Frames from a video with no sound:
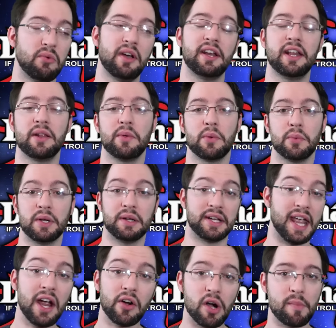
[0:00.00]
and why anyone would
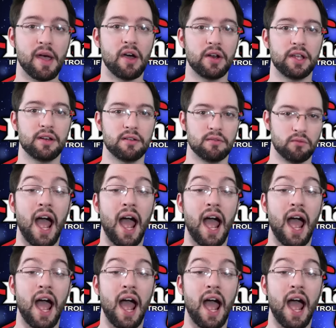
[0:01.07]
care about it,